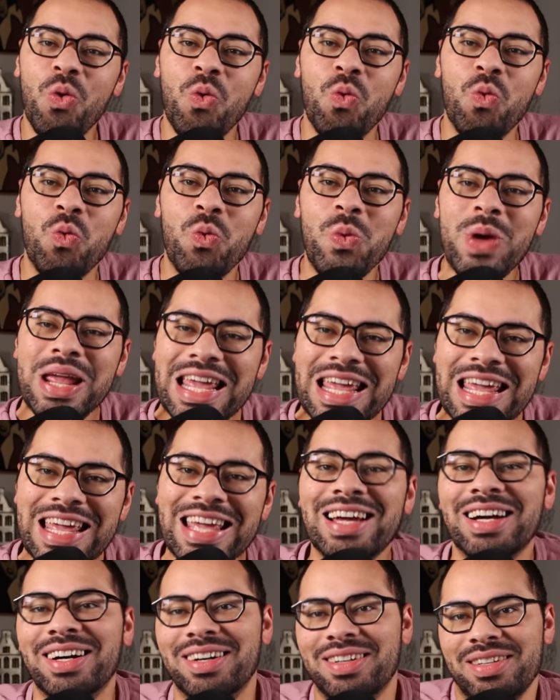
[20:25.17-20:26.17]

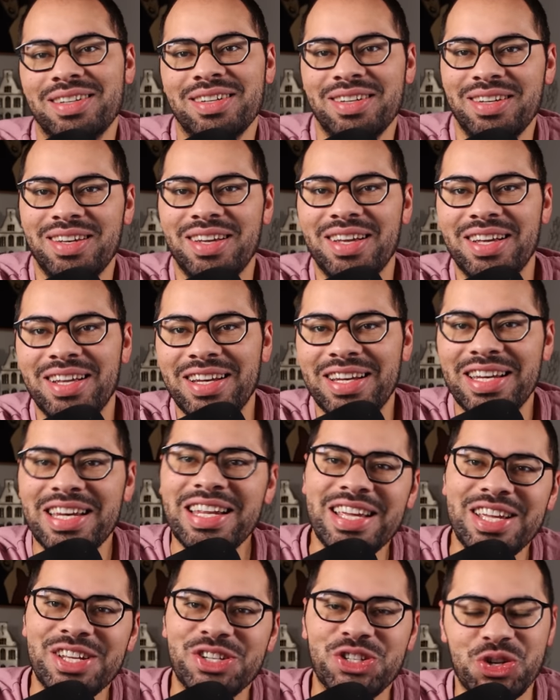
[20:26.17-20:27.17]
we
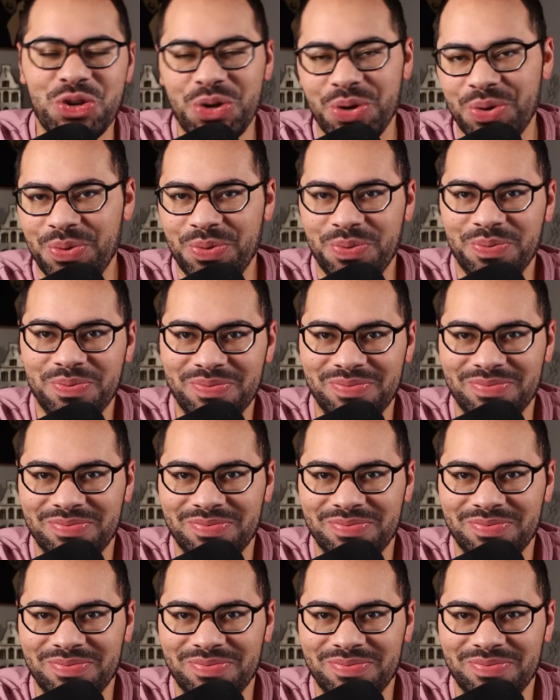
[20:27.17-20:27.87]
need you.